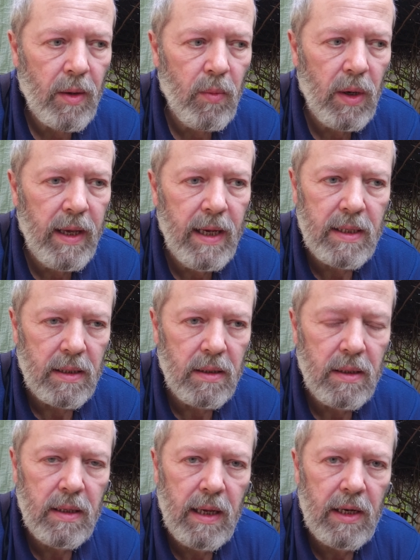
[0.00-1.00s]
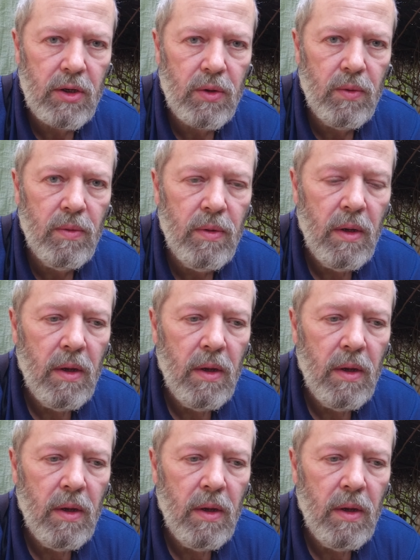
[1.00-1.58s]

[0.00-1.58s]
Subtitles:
Well, it isn't. The actual